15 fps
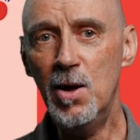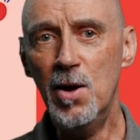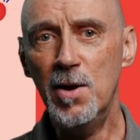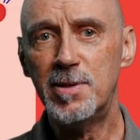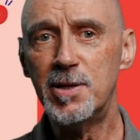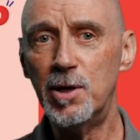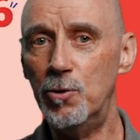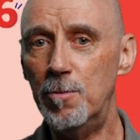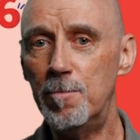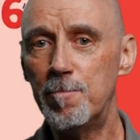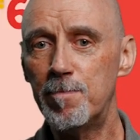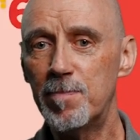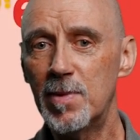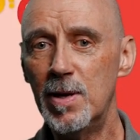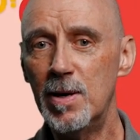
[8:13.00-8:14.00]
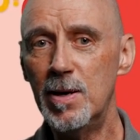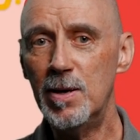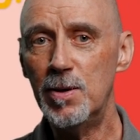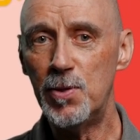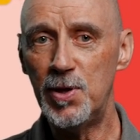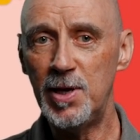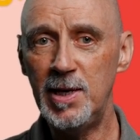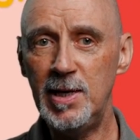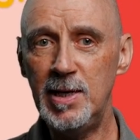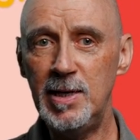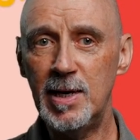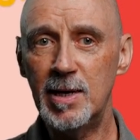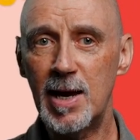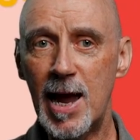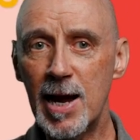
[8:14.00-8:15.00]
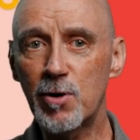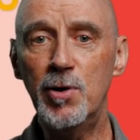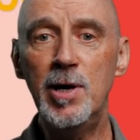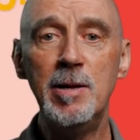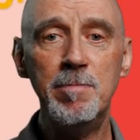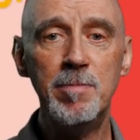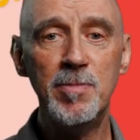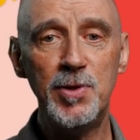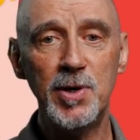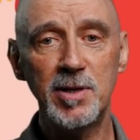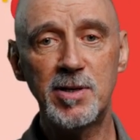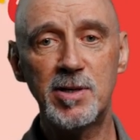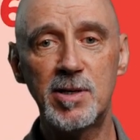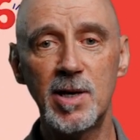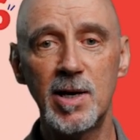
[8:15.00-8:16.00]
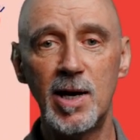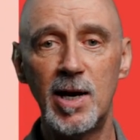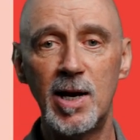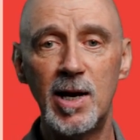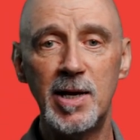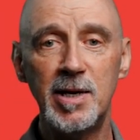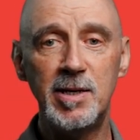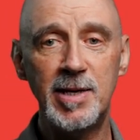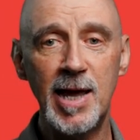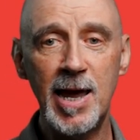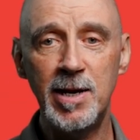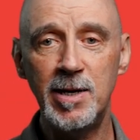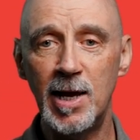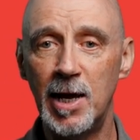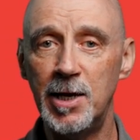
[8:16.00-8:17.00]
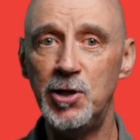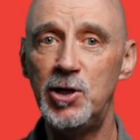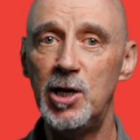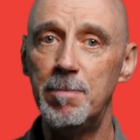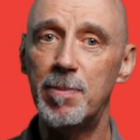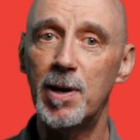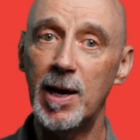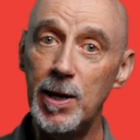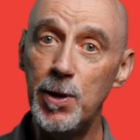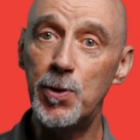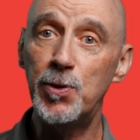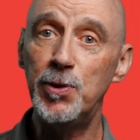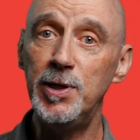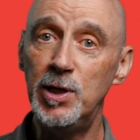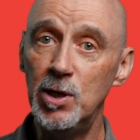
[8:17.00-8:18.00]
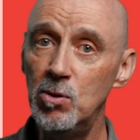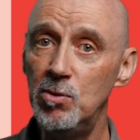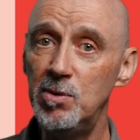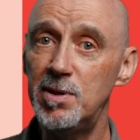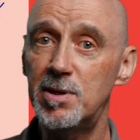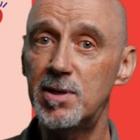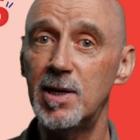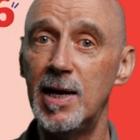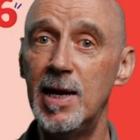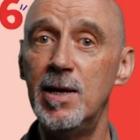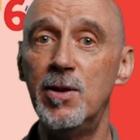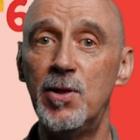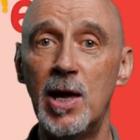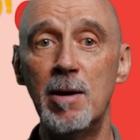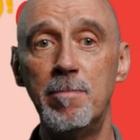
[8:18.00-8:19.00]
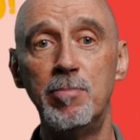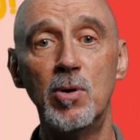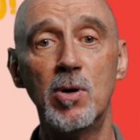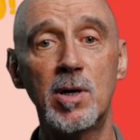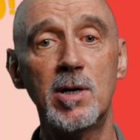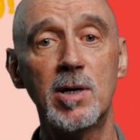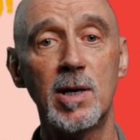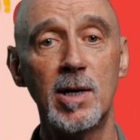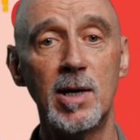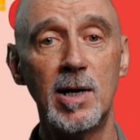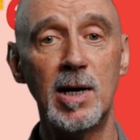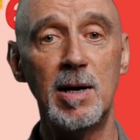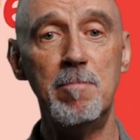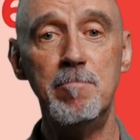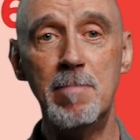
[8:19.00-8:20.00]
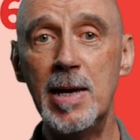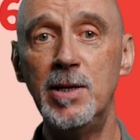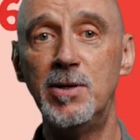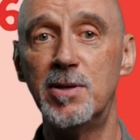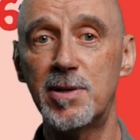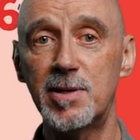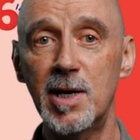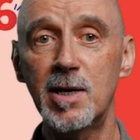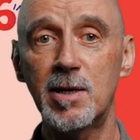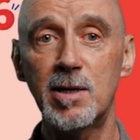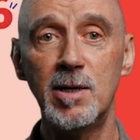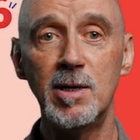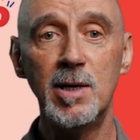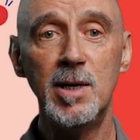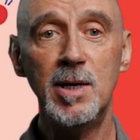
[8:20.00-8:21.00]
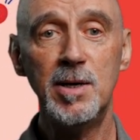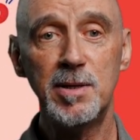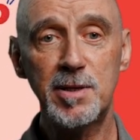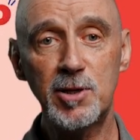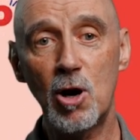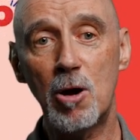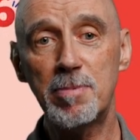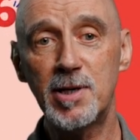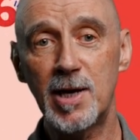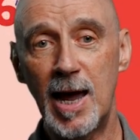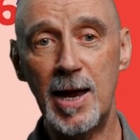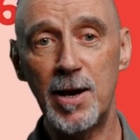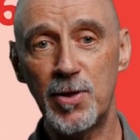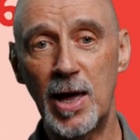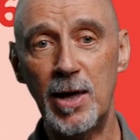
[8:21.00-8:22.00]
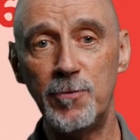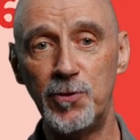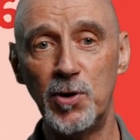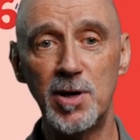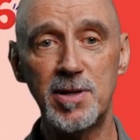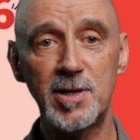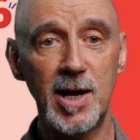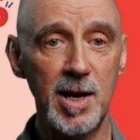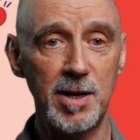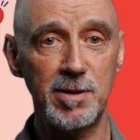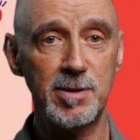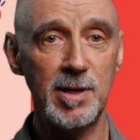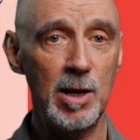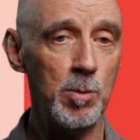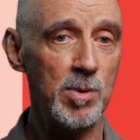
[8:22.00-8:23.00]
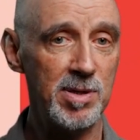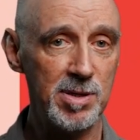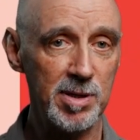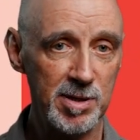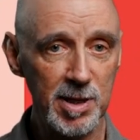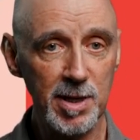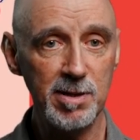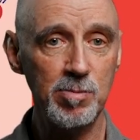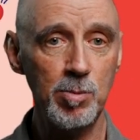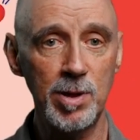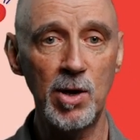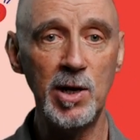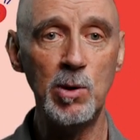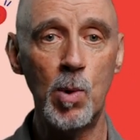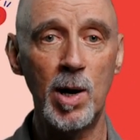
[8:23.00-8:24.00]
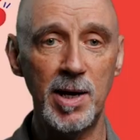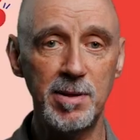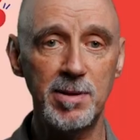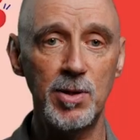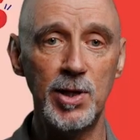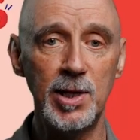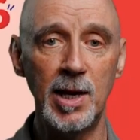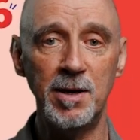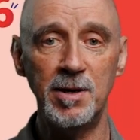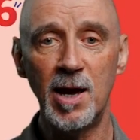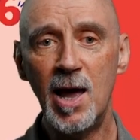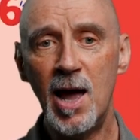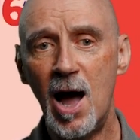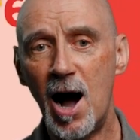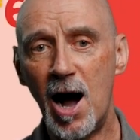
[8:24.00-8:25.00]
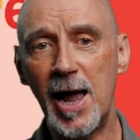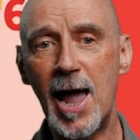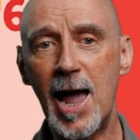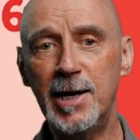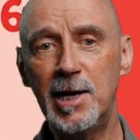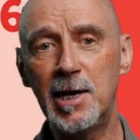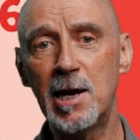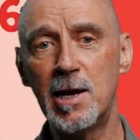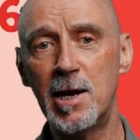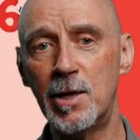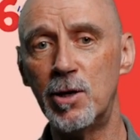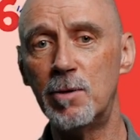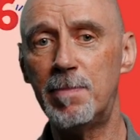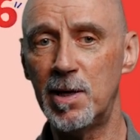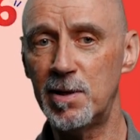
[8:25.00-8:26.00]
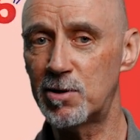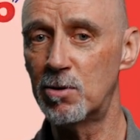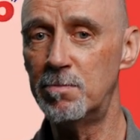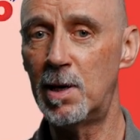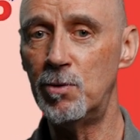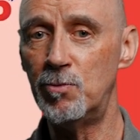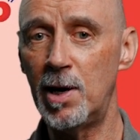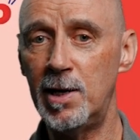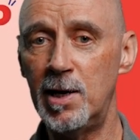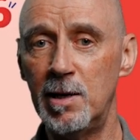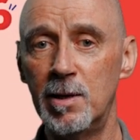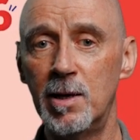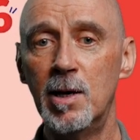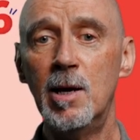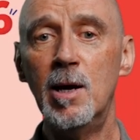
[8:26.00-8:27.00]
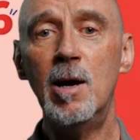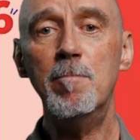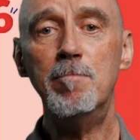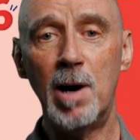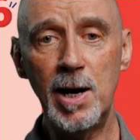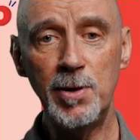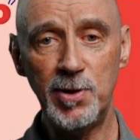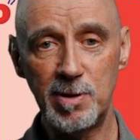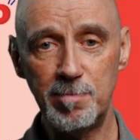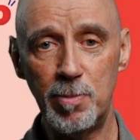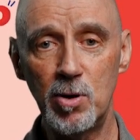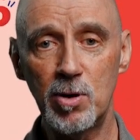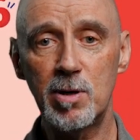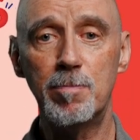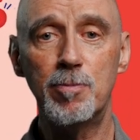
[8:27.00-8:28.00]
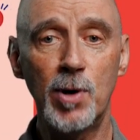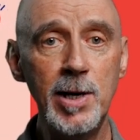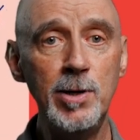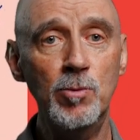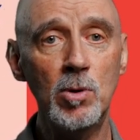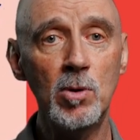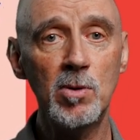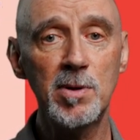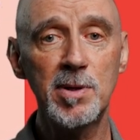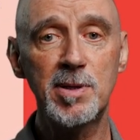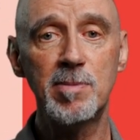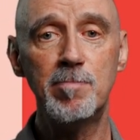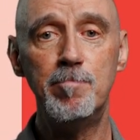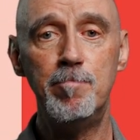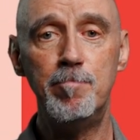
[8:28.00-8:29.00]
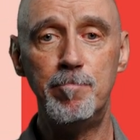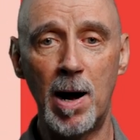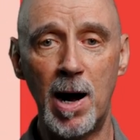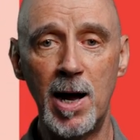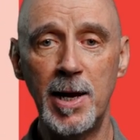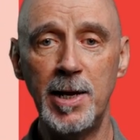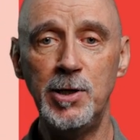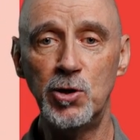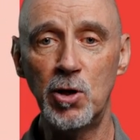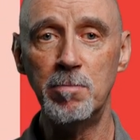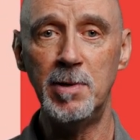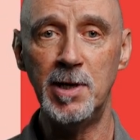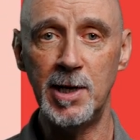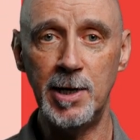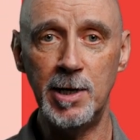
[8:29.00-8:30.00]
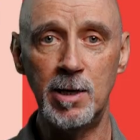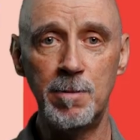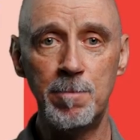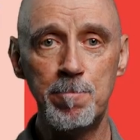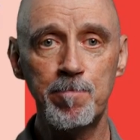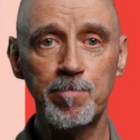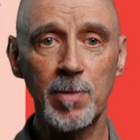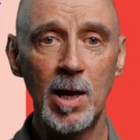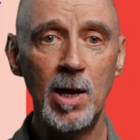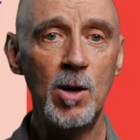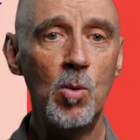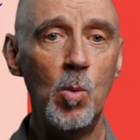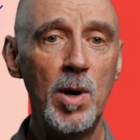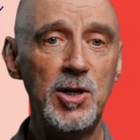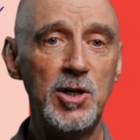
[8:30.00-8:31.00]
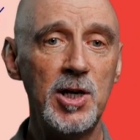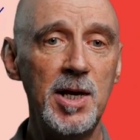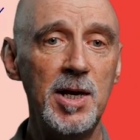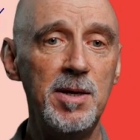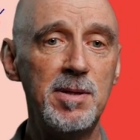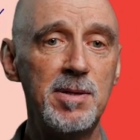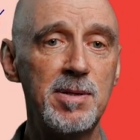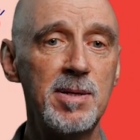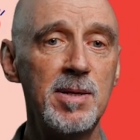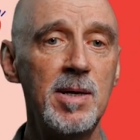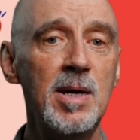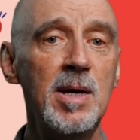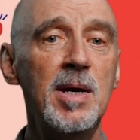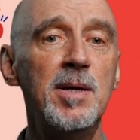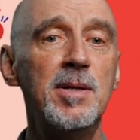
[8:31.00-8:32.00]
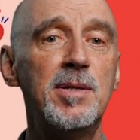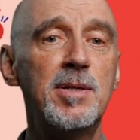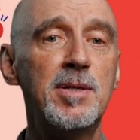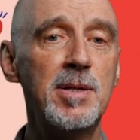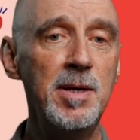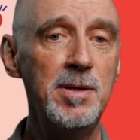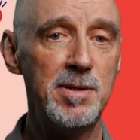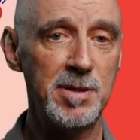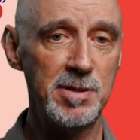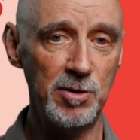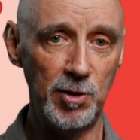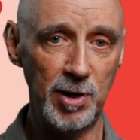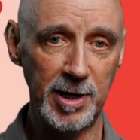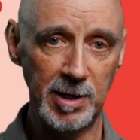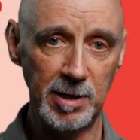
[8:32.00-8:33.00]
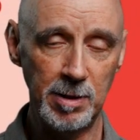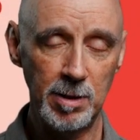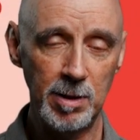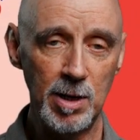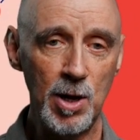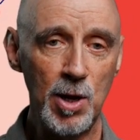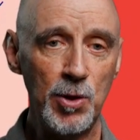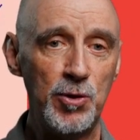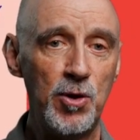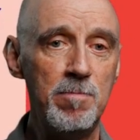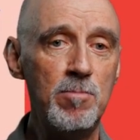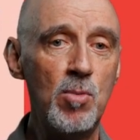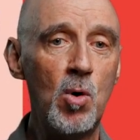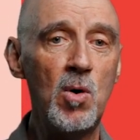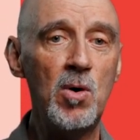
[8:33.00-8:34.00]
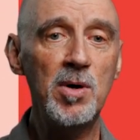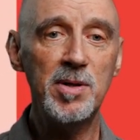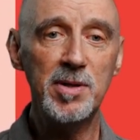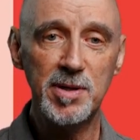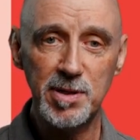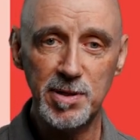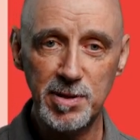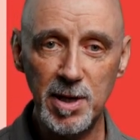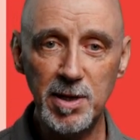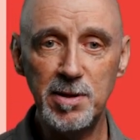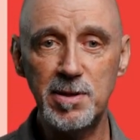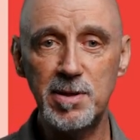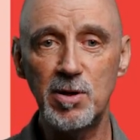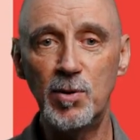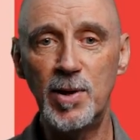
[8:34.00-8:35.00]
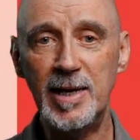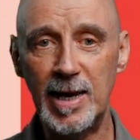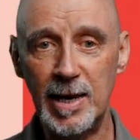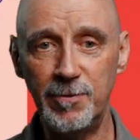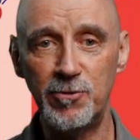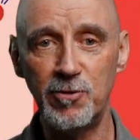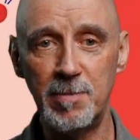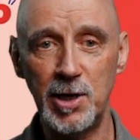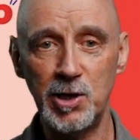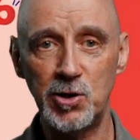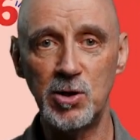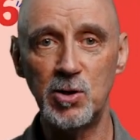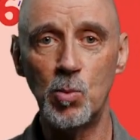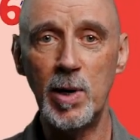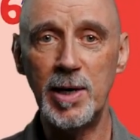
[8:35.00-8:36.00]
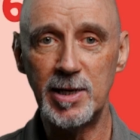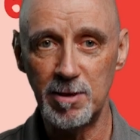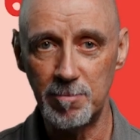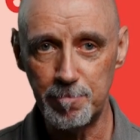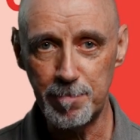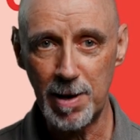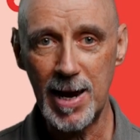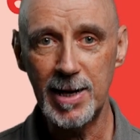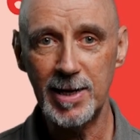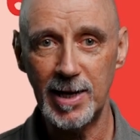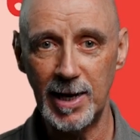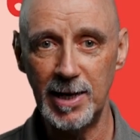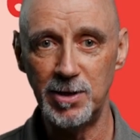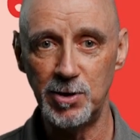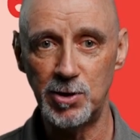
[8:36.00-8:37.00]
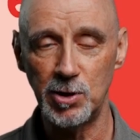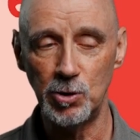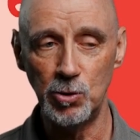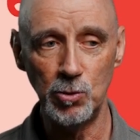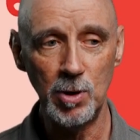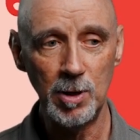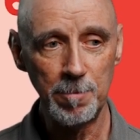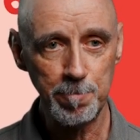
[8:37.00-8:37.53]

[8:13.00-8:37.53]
So, the acronym that Dan and Chip Heath used in their book Made to Stick stopped at that first S. It was success with only one S at the end. I added another based on my reading by this book, Brain Rules, by John Medina, which is sensory. The more sensory information we can pack into